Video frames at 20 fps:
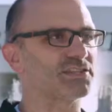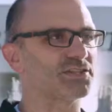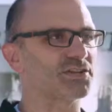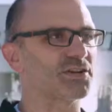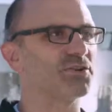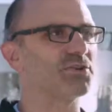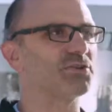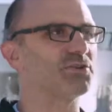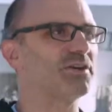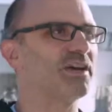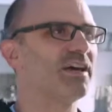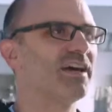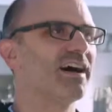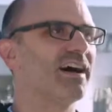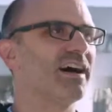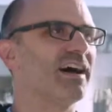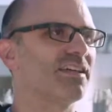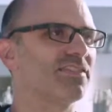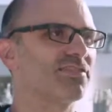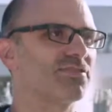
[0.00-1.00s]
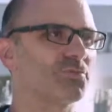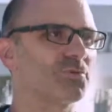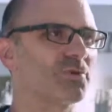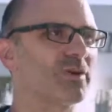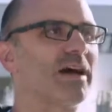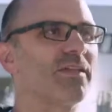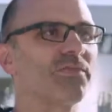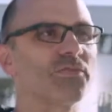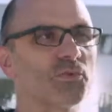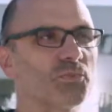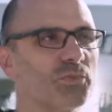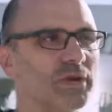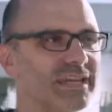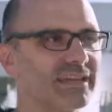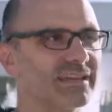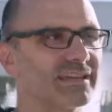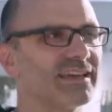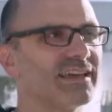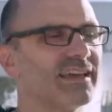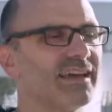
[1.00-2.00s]
tone throughout the week.
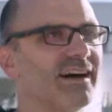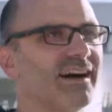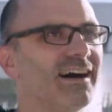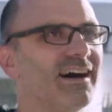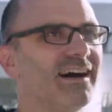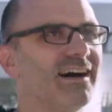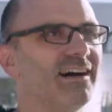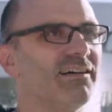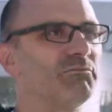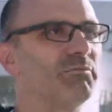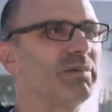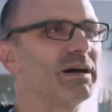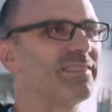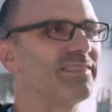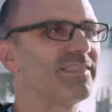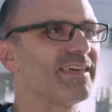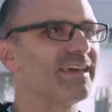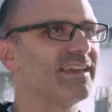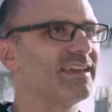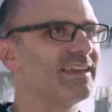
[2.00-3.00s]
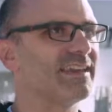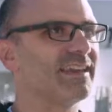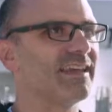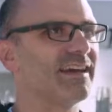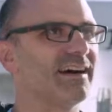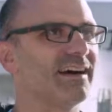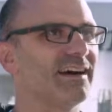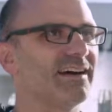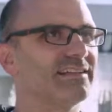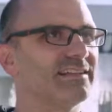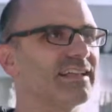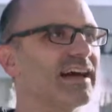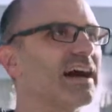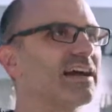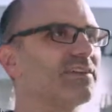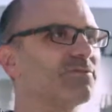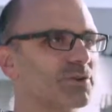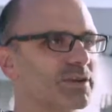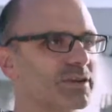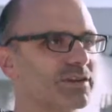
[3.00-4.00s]
But then
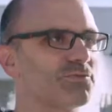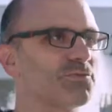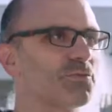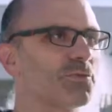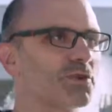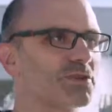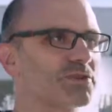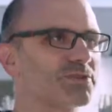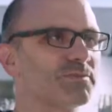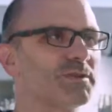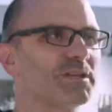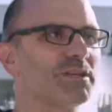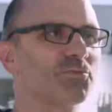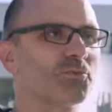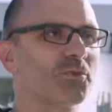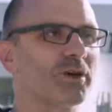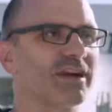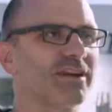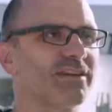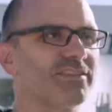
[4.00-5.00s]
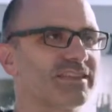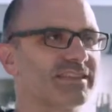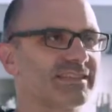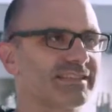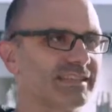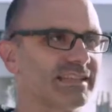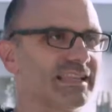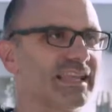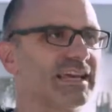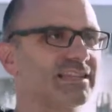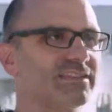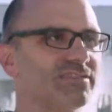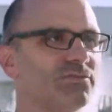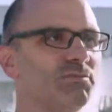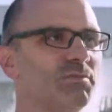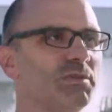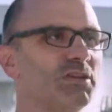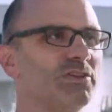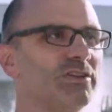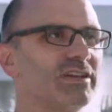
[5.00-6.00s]
live reinforcement, where the
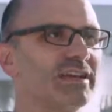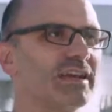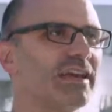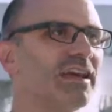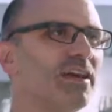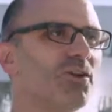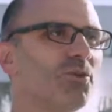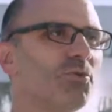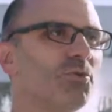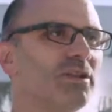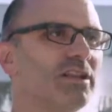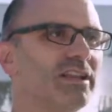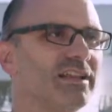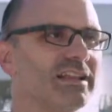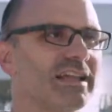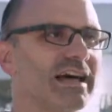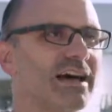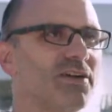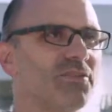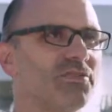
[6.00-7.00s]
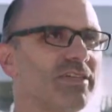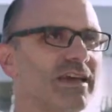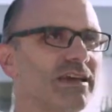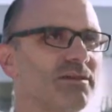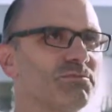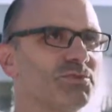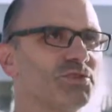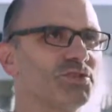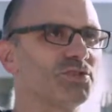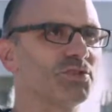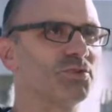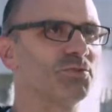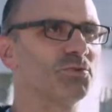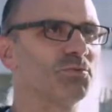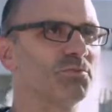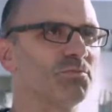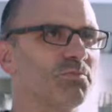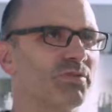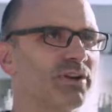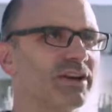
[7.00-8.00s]
selective muting will allow them
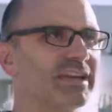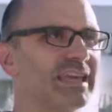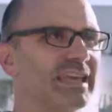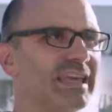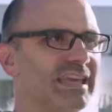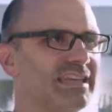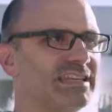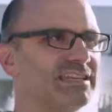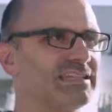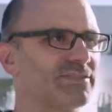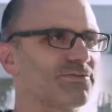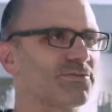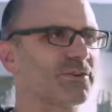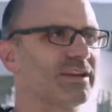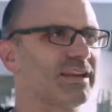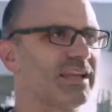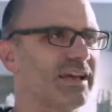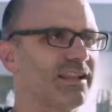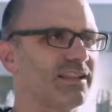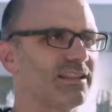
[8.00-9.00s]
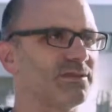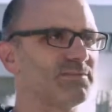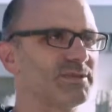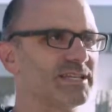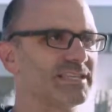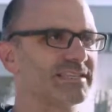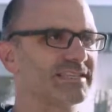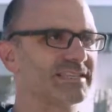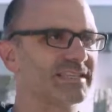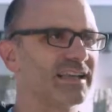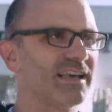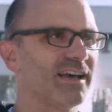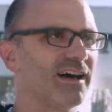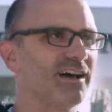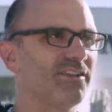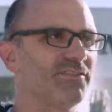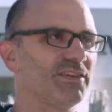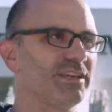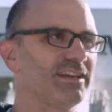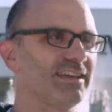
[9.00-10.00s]
to bring in different elements
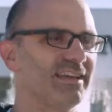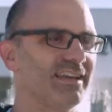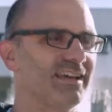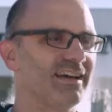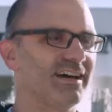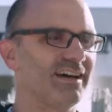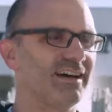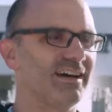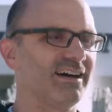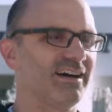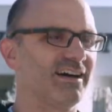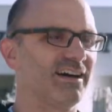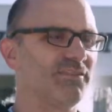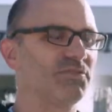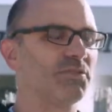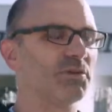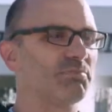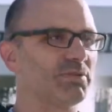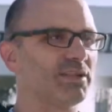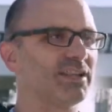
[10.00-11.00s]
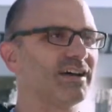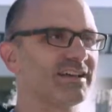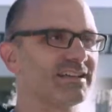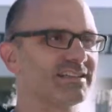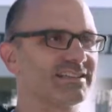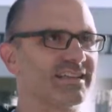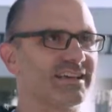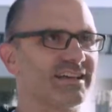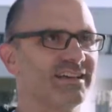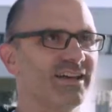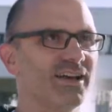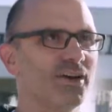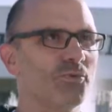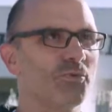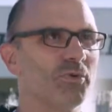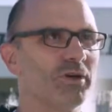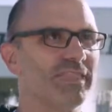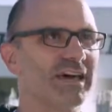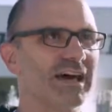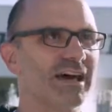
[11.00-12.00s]
of it, of the plaza,
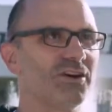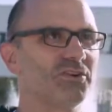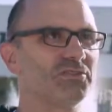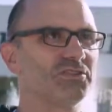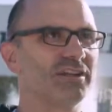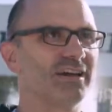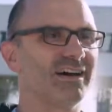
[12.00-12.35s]
without